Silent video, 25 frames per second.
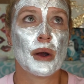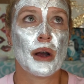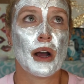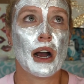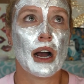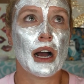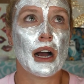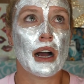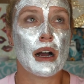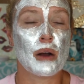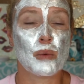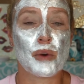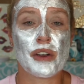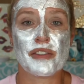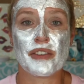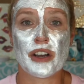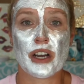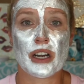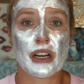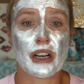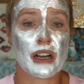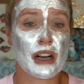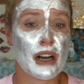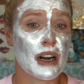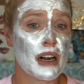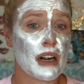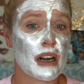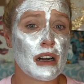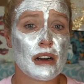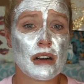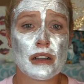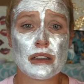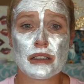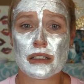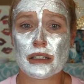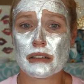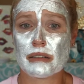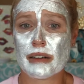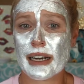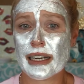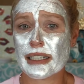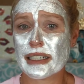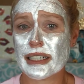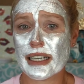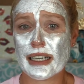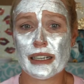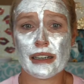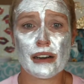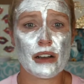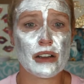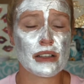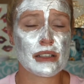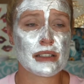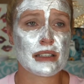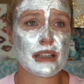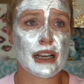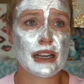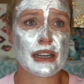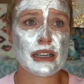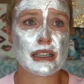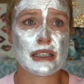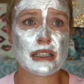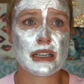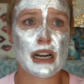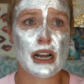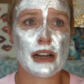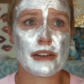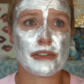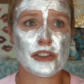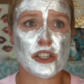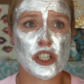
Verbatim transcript: Uh, we've got a car hauler rented, all this kind of stuff.